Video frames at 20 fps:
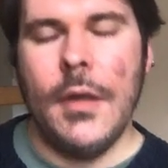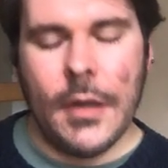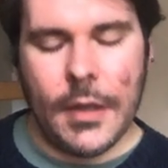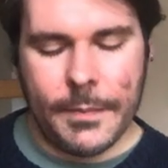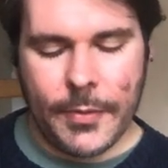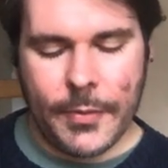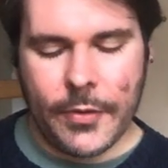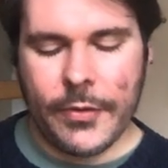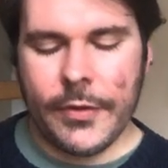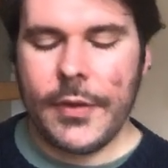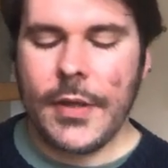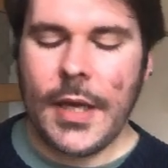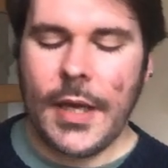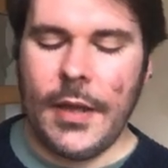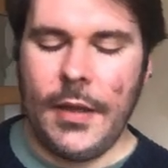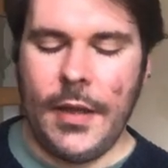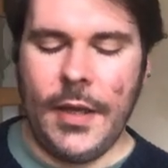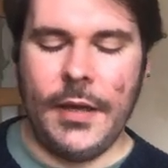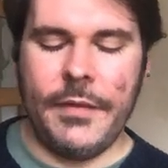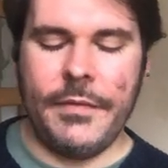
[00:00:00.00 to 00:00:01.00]
aboard a
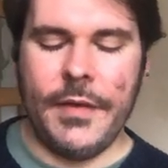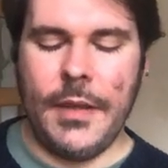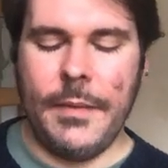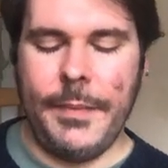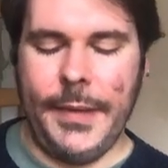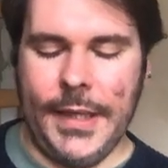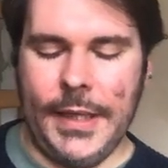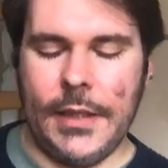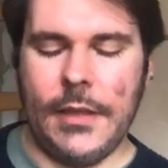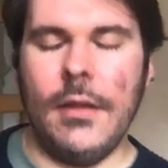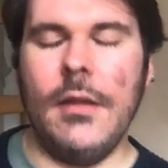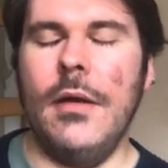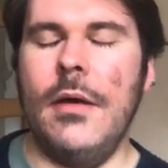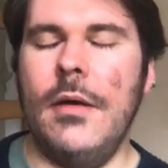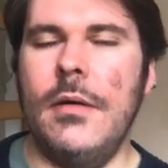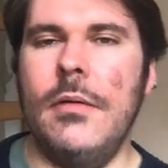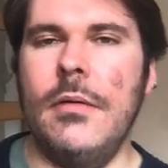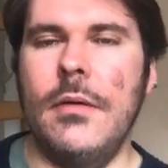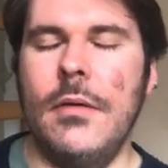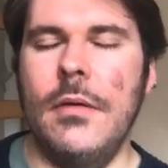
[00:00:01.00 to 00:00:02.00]
heavy
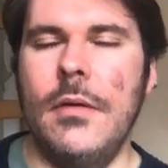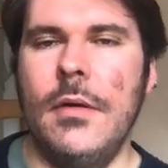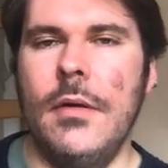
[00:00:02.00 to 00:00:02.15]
pedalo,